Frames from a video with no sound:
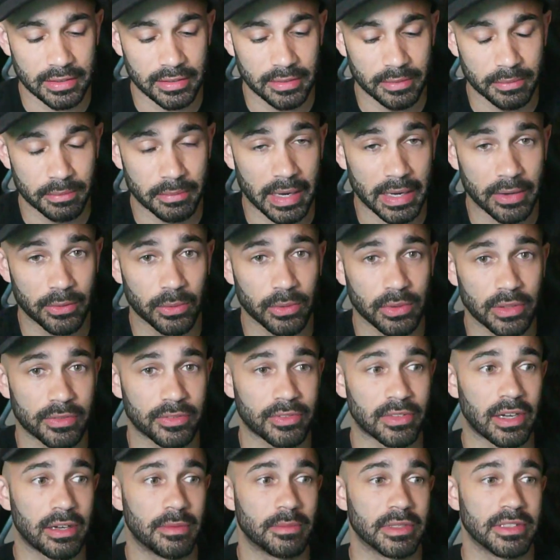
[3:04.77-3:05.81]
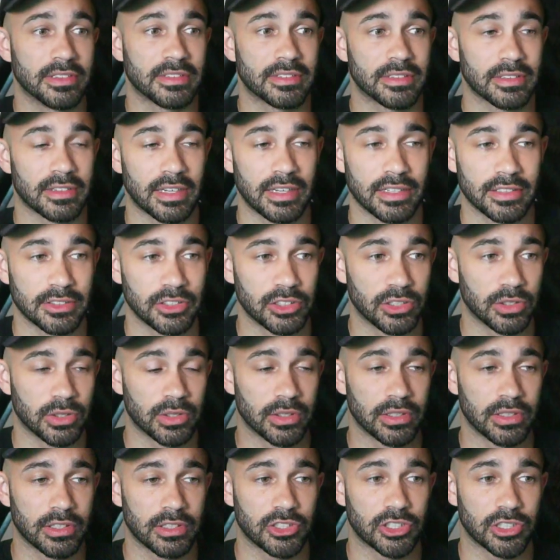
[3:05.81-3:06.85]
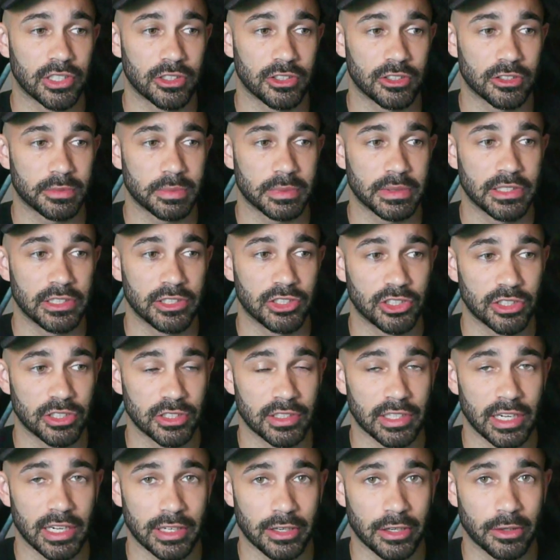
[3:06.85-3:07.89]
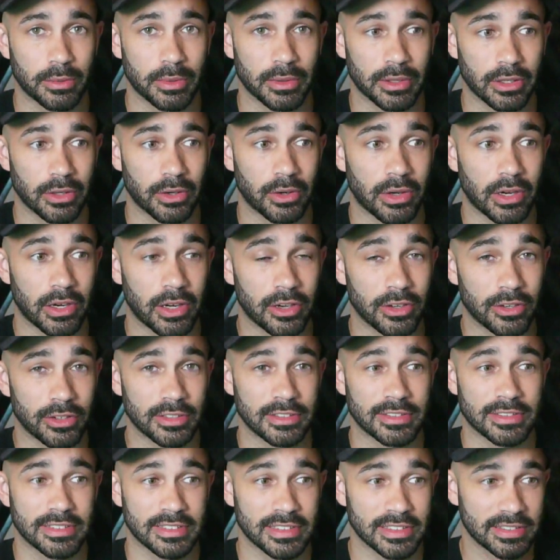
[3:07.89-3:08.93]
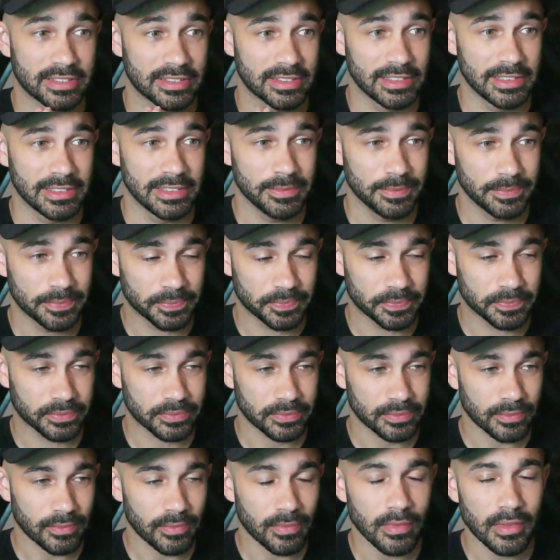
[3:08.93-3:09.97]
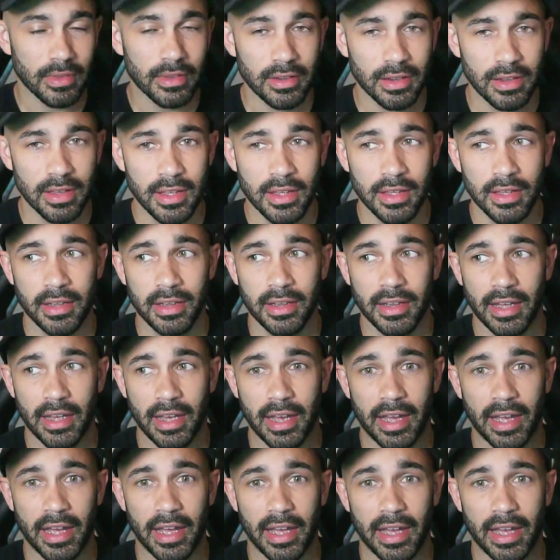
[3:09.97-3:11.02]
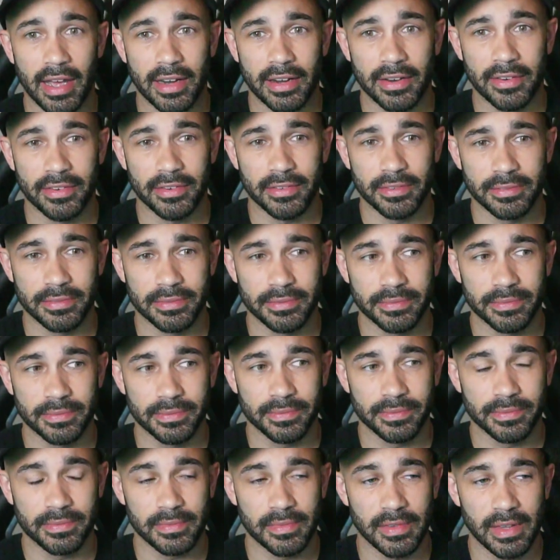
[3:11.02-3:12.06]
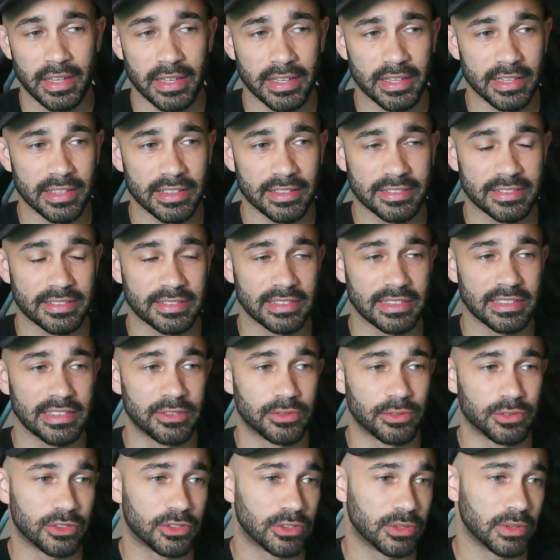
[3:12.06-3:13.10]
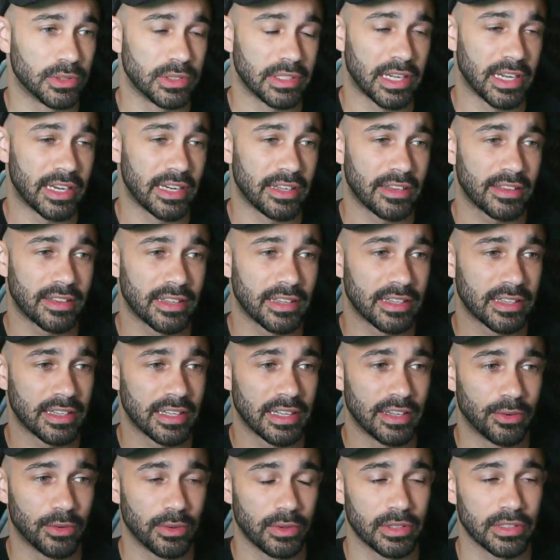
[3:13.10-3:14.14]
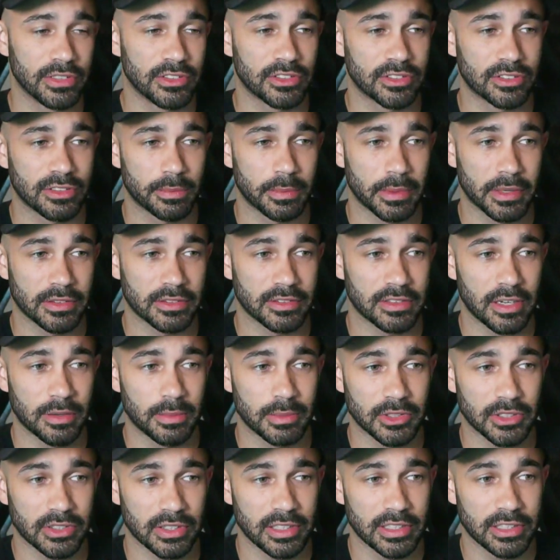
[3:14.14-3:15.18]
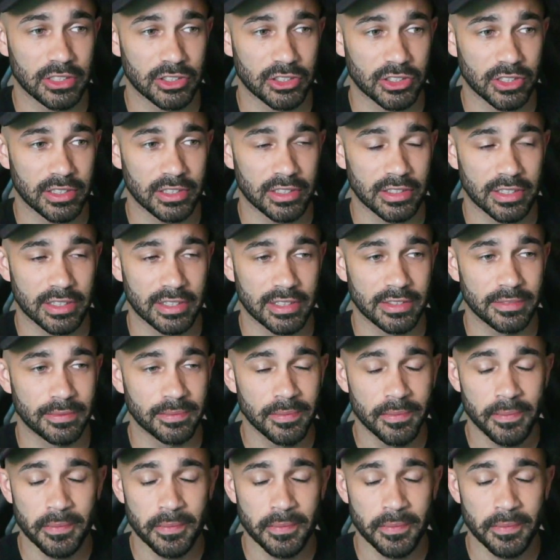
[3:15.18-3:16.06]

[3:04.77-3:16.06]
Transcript: My rule of thumb is your shutter speed should not go below 160, and it can exceed truly anything. It really just depends on how much light you're trying to let in.